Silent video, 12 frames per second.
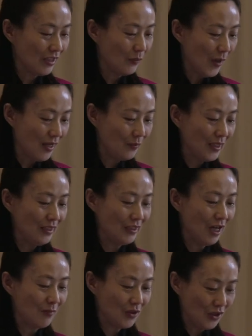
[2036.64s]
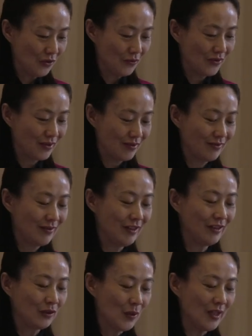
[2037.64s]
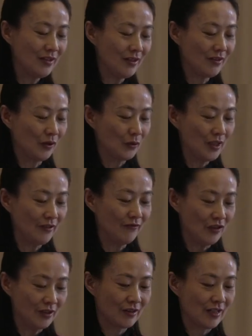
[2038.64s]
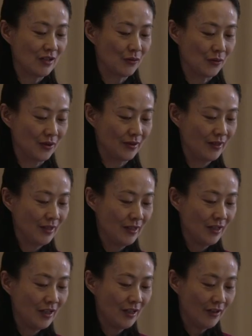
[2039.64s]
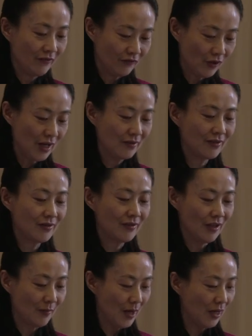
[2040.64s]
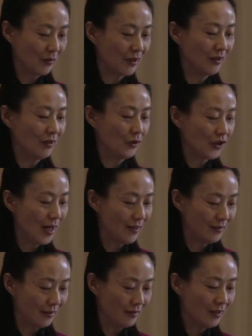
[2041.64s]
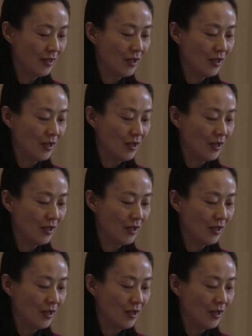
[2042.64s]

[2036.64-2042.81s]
when reading Tom Jones, in the 20th or 21st century, France, America, or China,